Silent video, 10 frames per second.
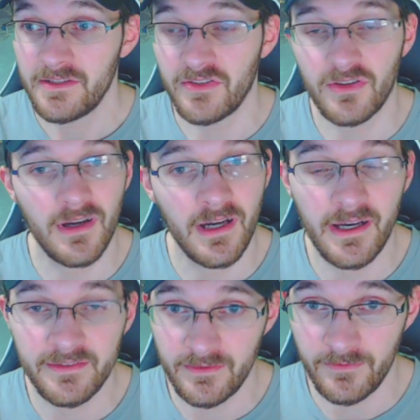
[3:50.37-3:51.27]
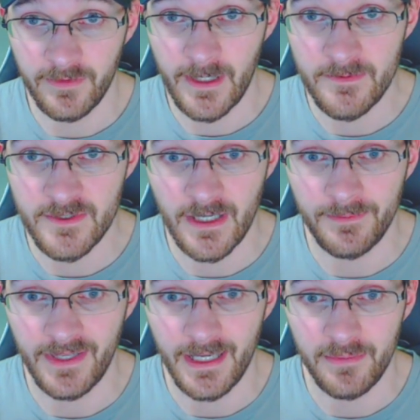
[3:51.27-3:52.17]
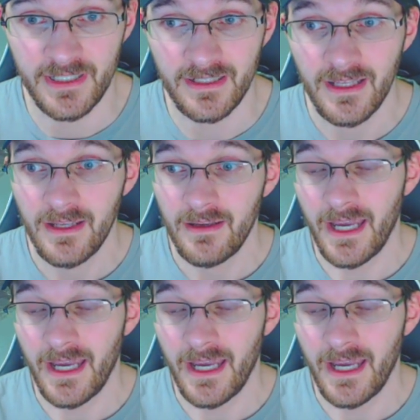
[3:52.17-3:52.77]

just constant frame drops happening.